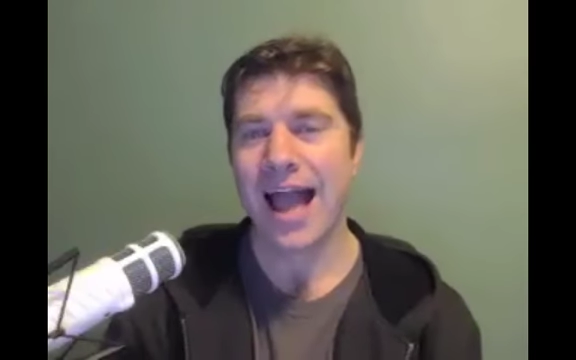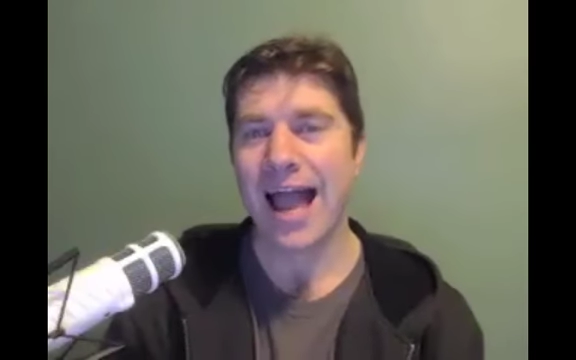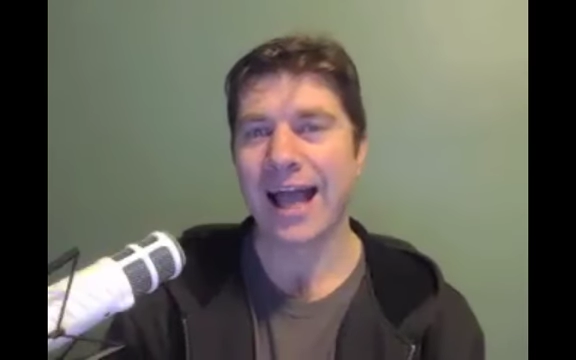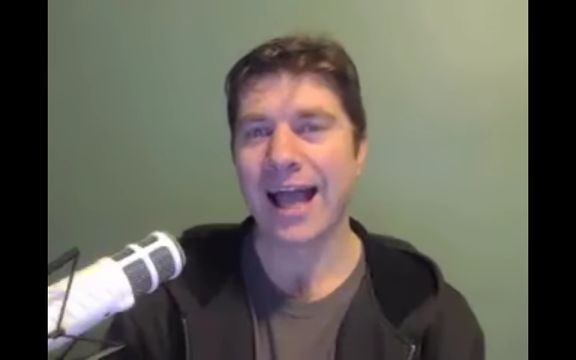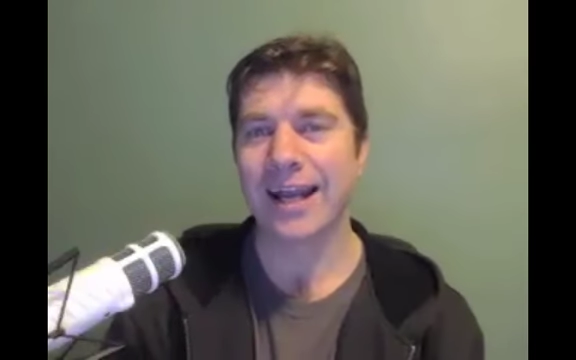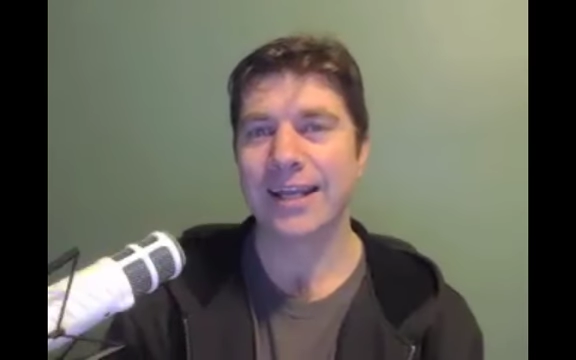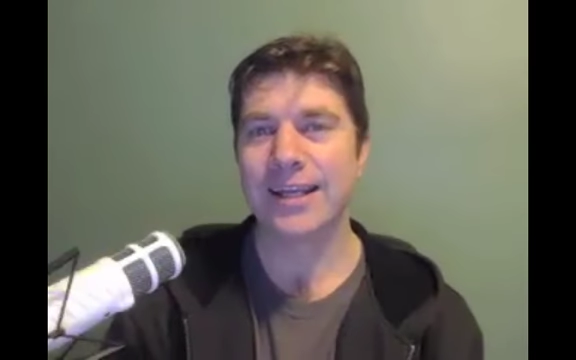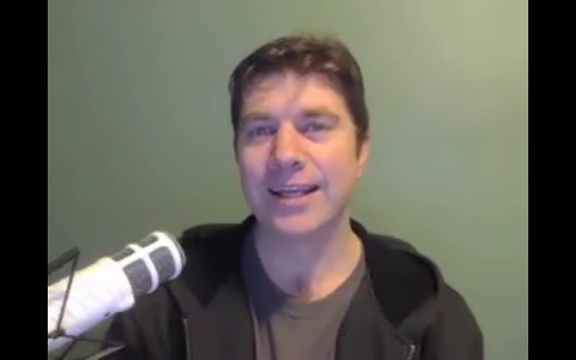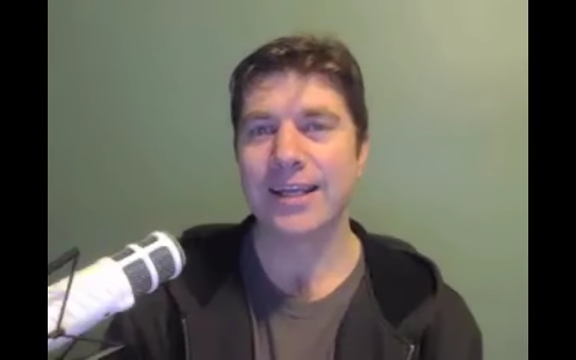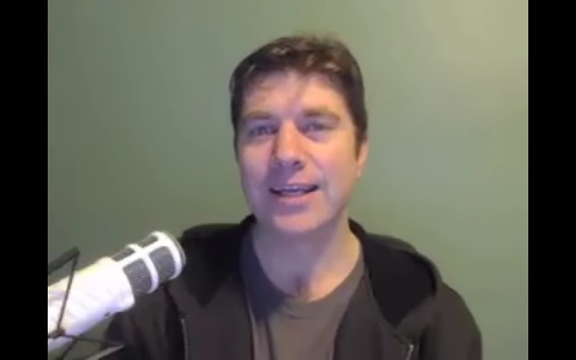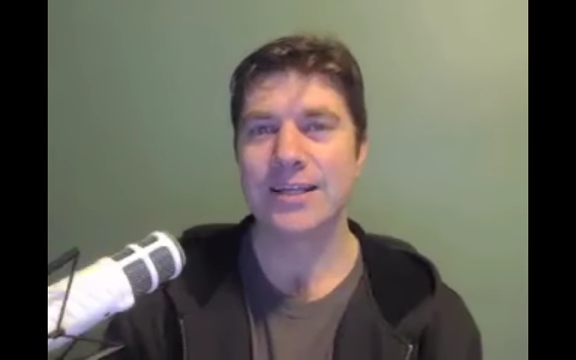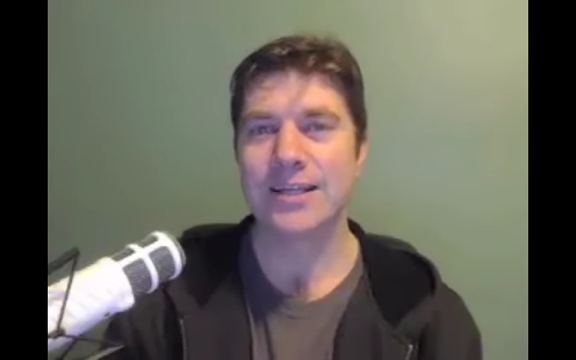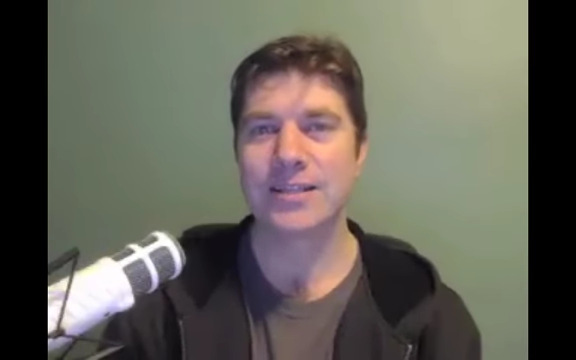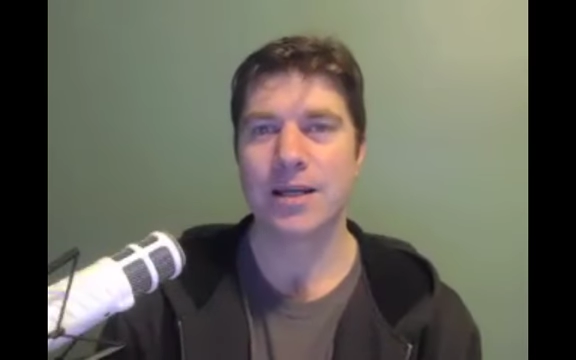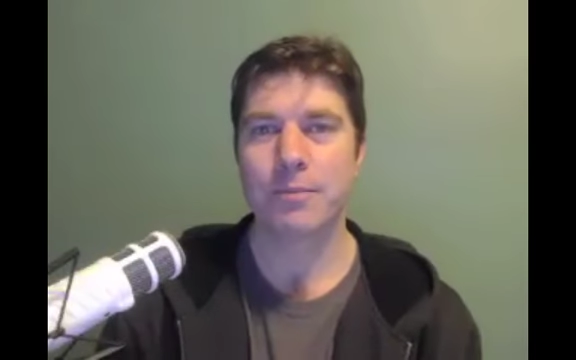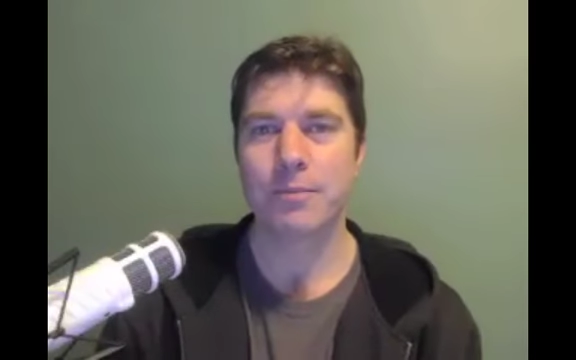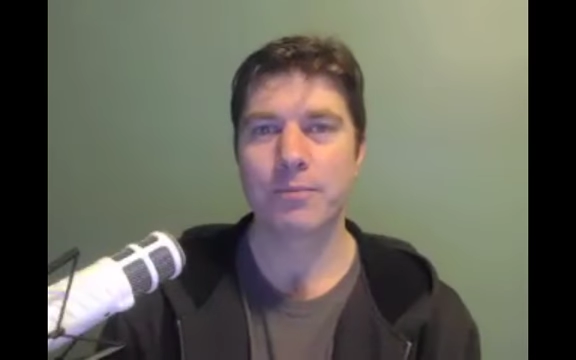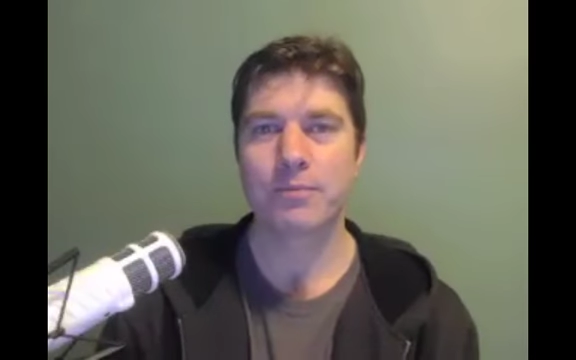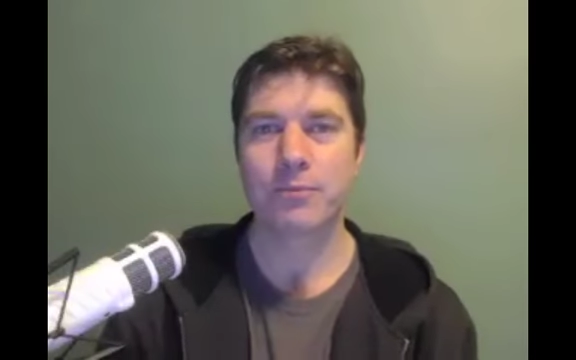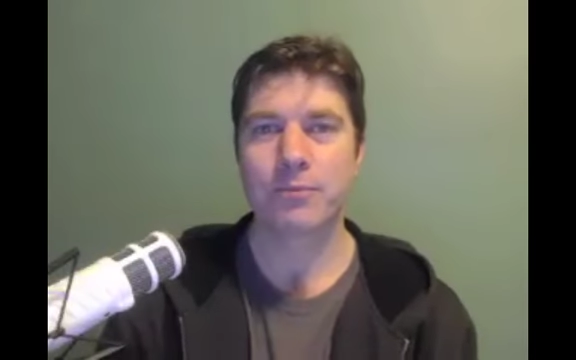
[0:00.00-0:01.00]
Ally is
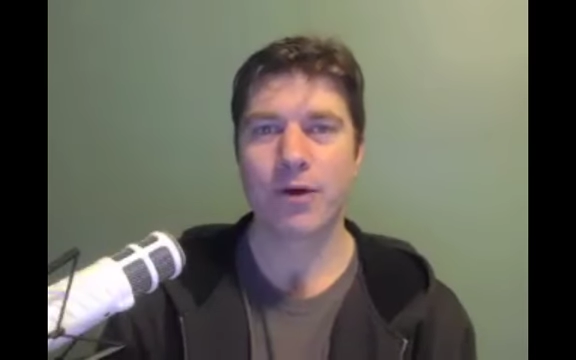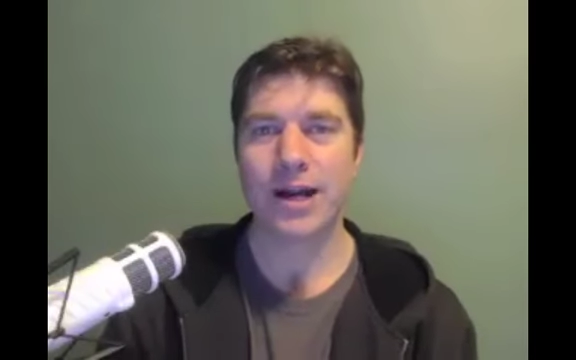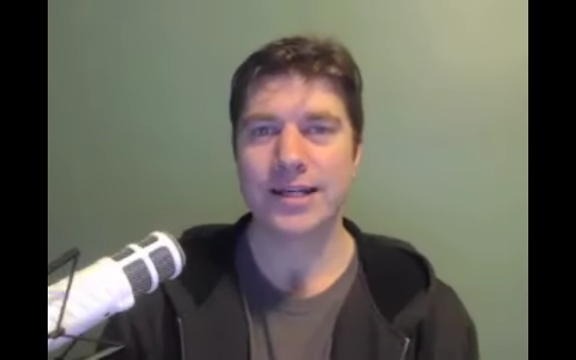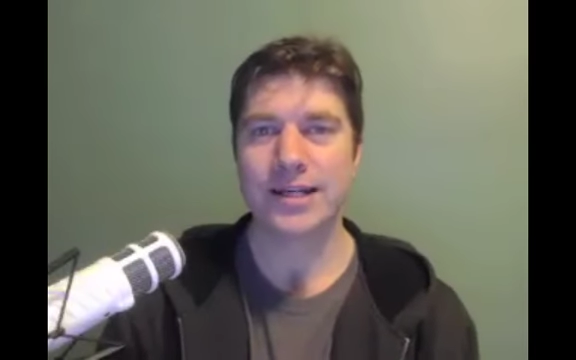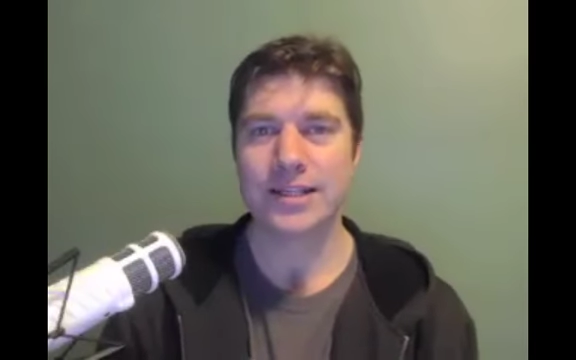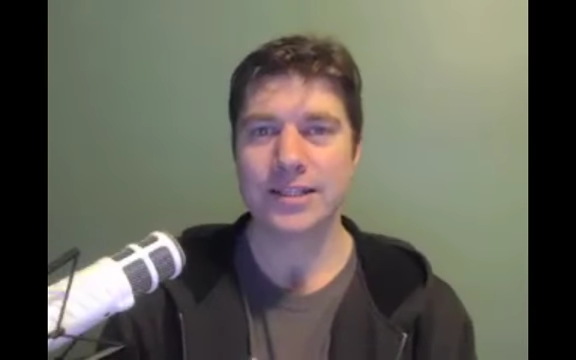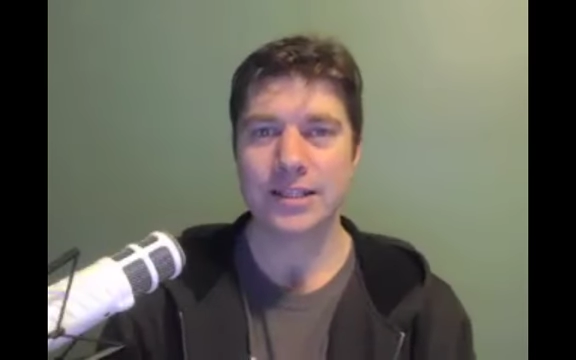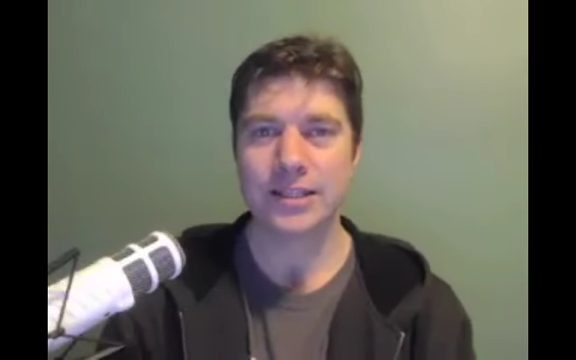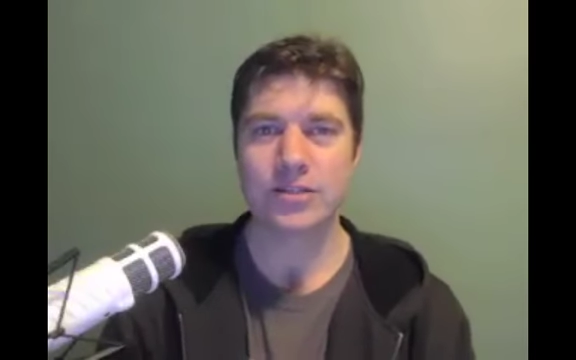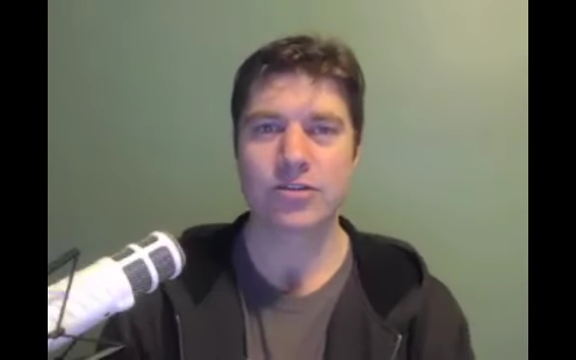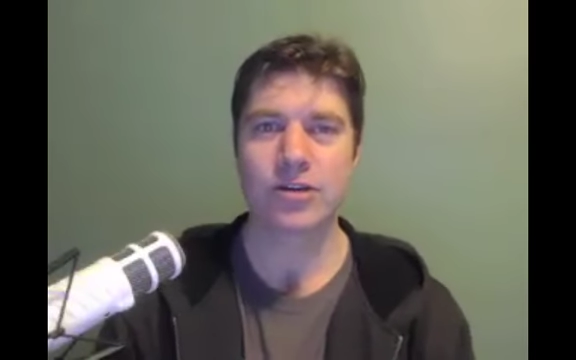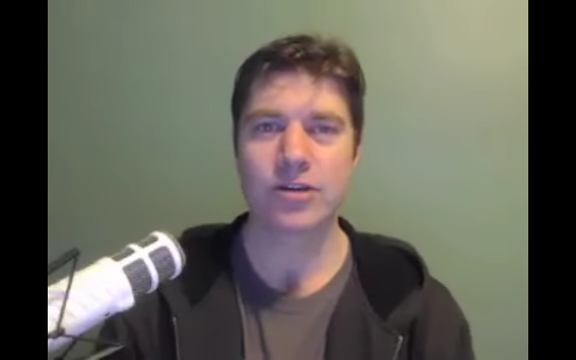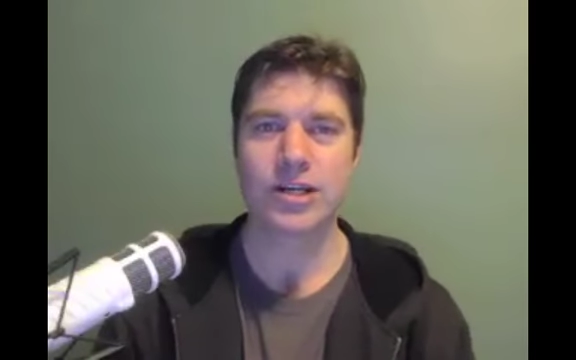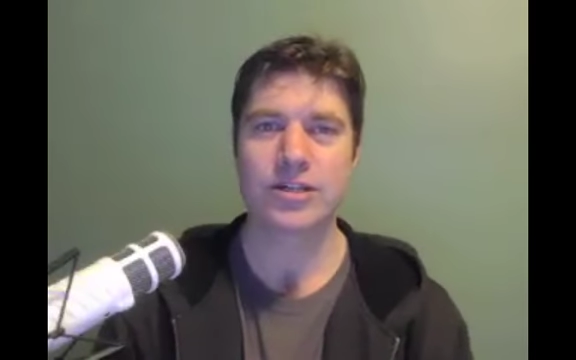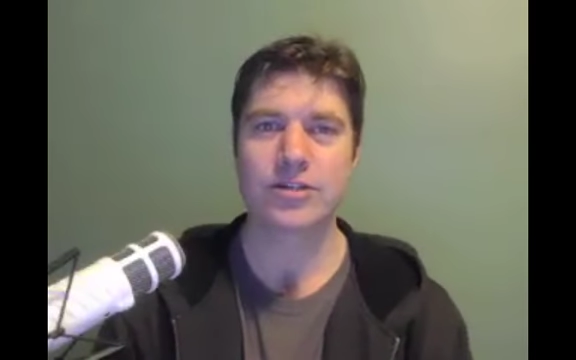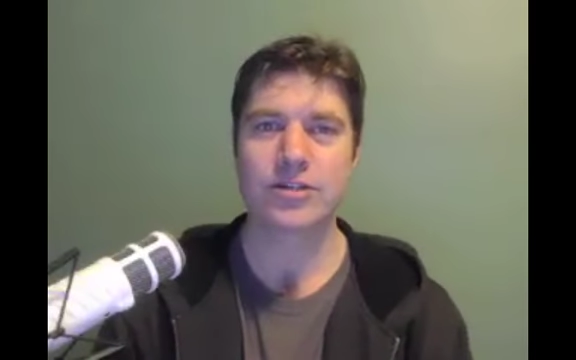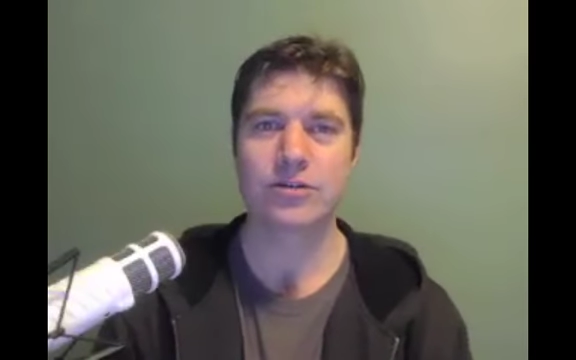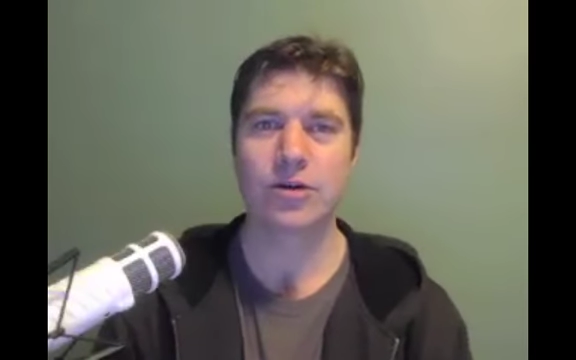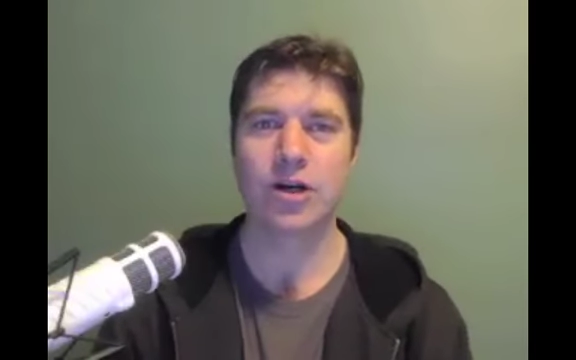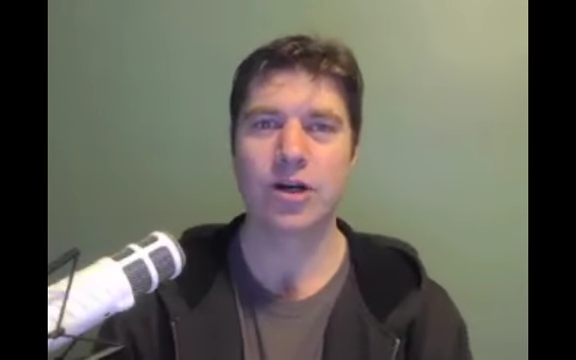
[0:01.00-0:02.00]
a practicing
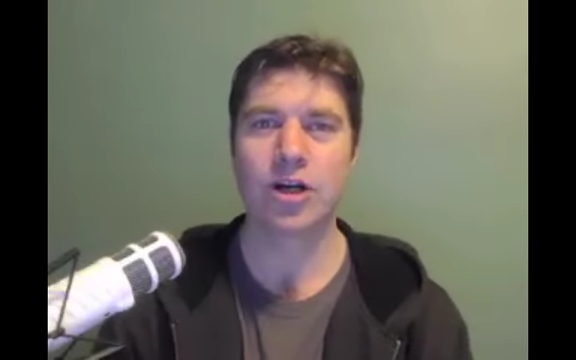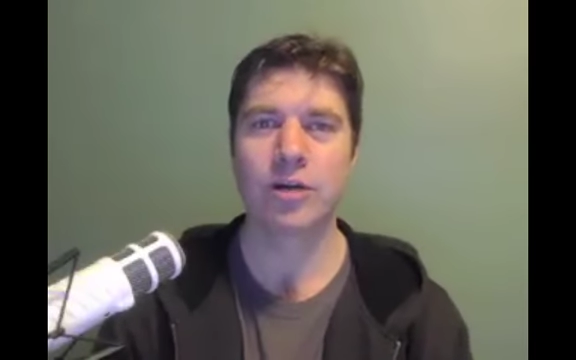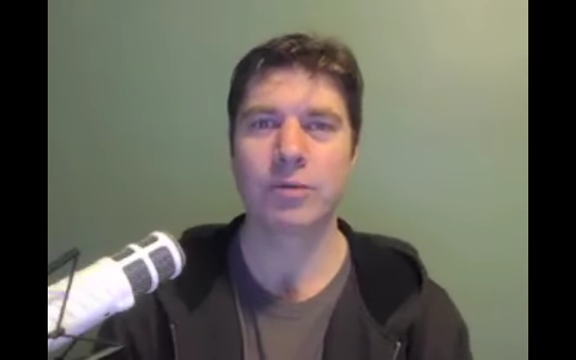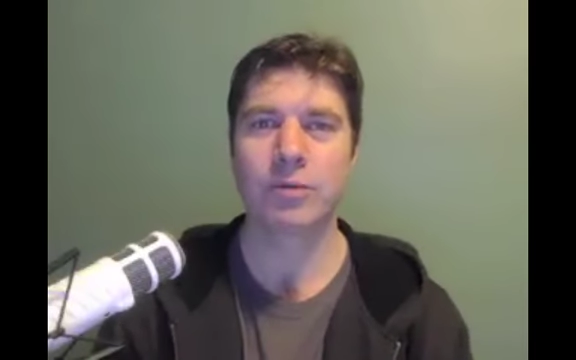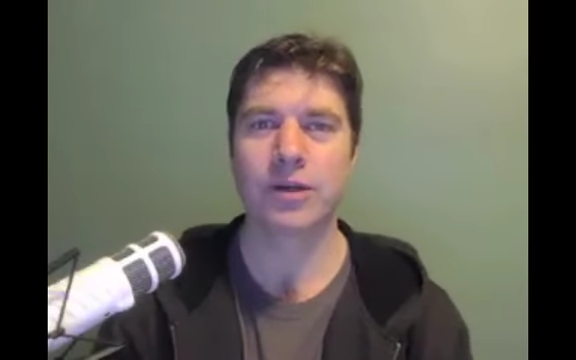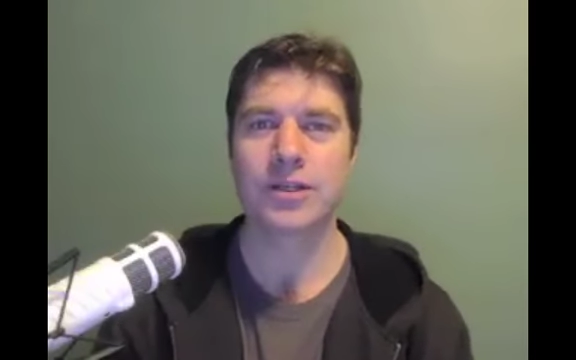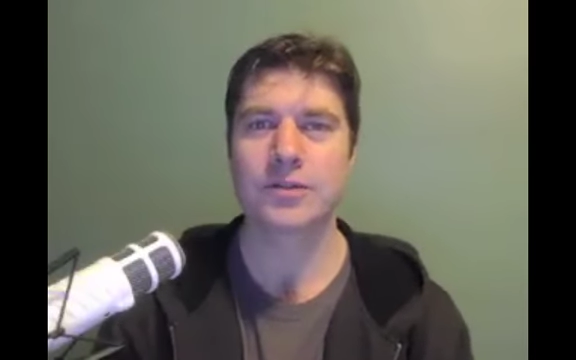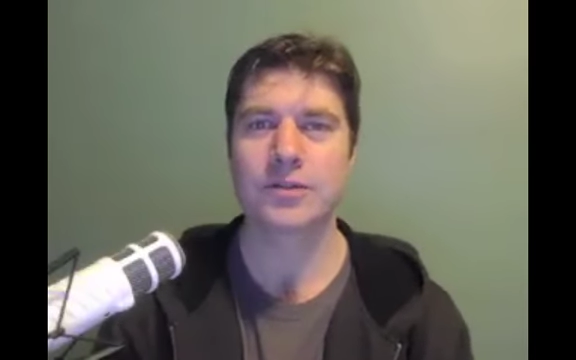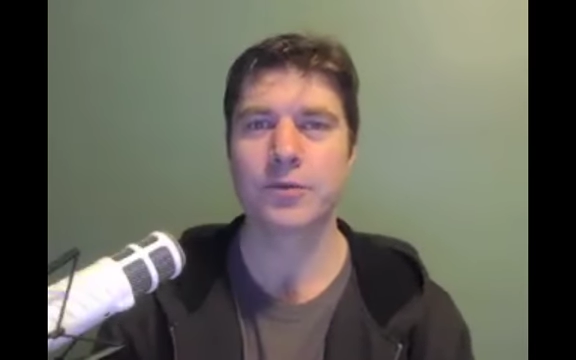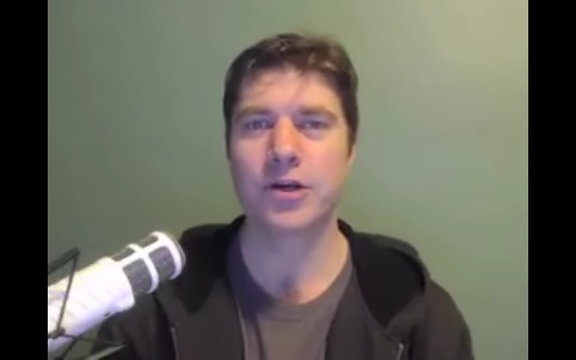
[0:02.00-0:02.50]
traditional herbalist